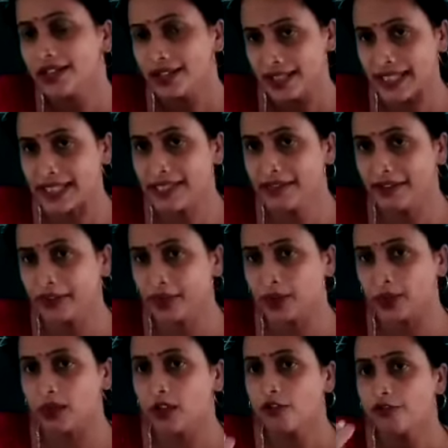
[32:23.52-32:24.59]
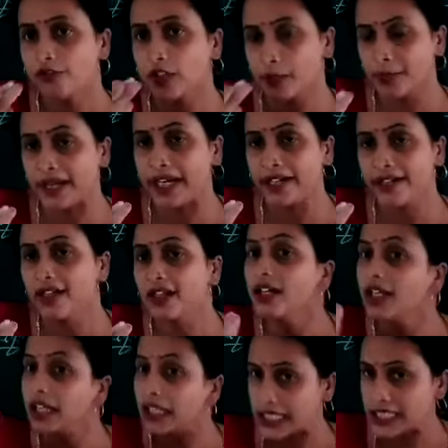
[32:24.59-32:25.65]
Isn't it no? For bread?
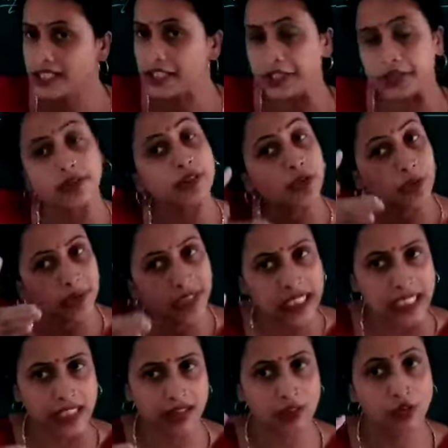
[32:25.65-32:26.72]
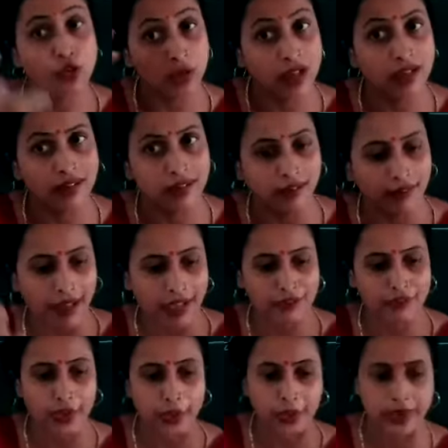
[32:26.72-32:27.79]
Isn't it? So these to earn their
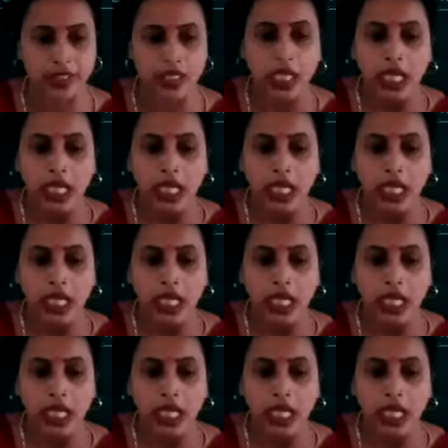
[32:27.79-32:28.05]
livelihood.